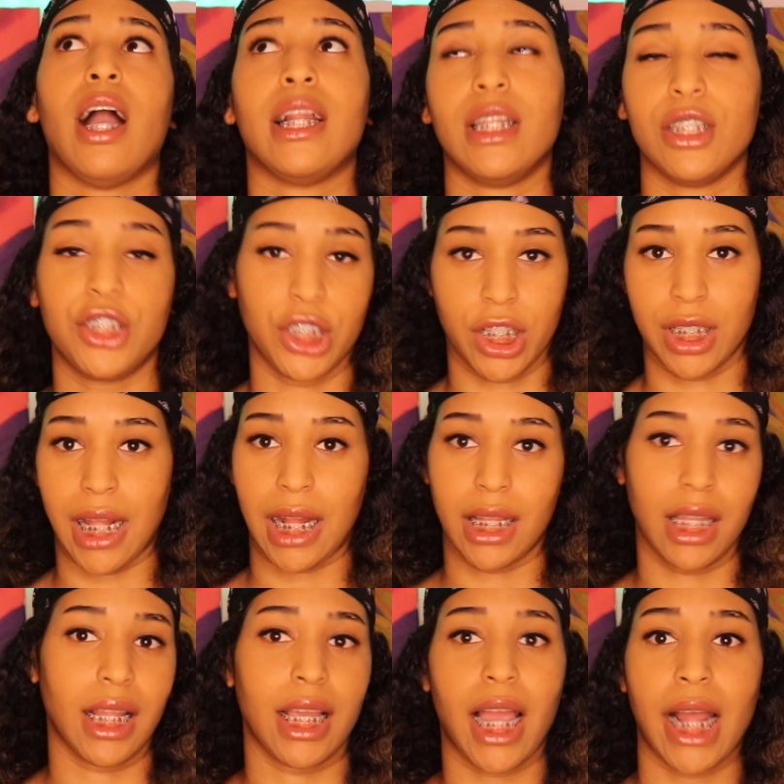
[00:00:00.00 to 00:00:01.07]
I need a sugar
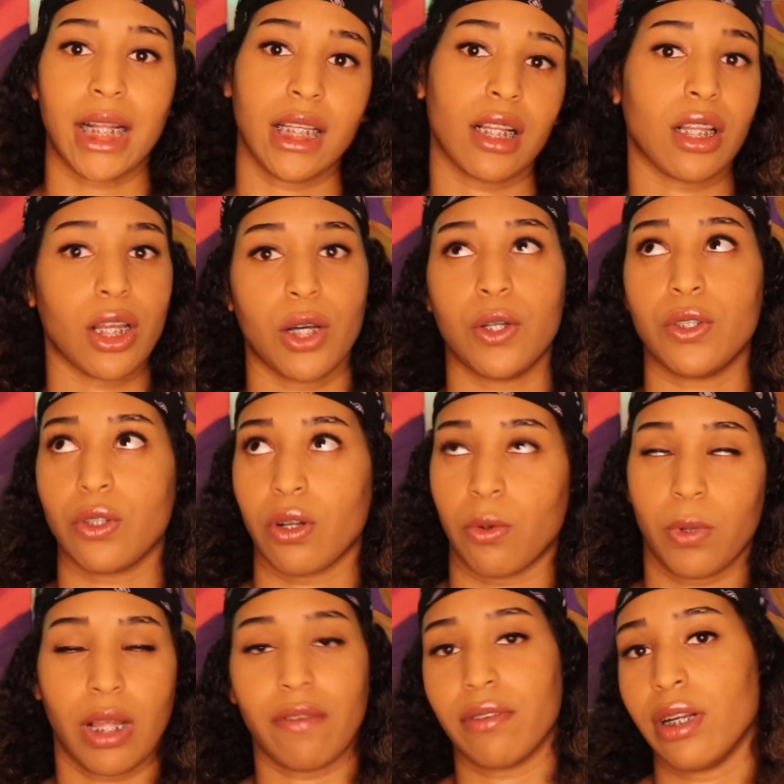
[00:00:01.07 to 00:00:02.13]
daddy, like I need clothes or
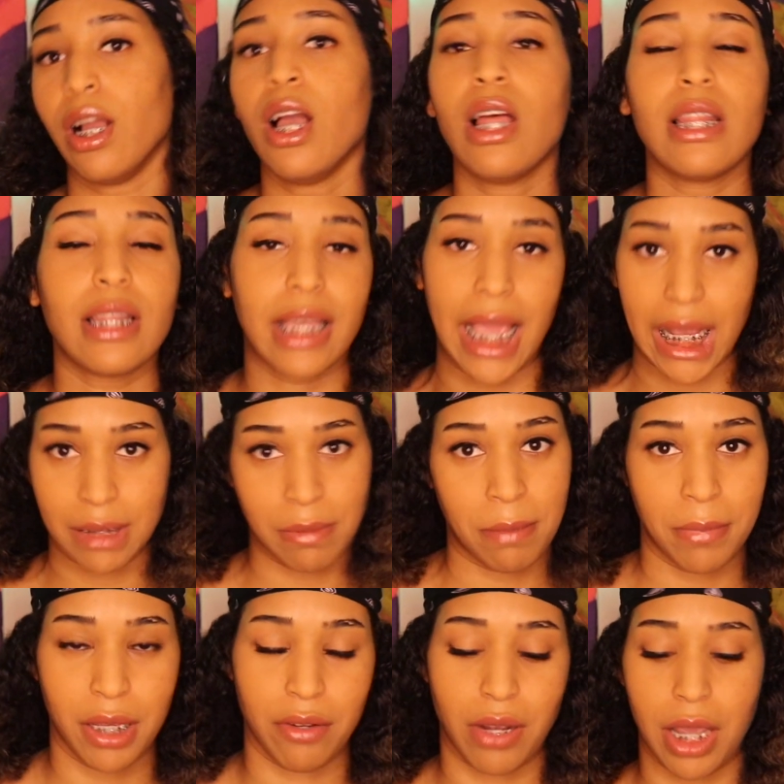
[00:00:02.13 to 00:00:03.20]
whatever the case may
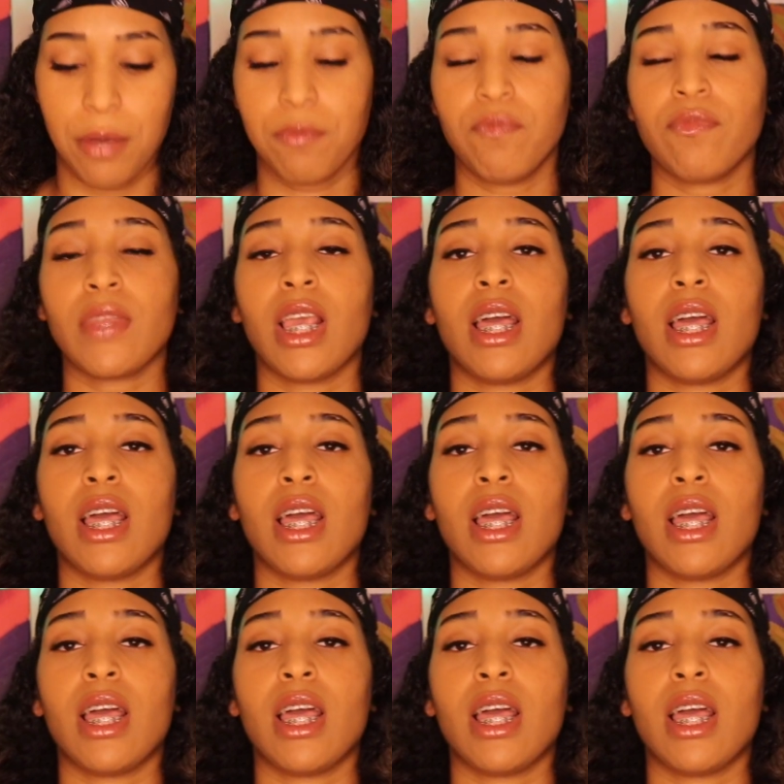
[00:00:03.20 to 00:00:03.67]
be, right?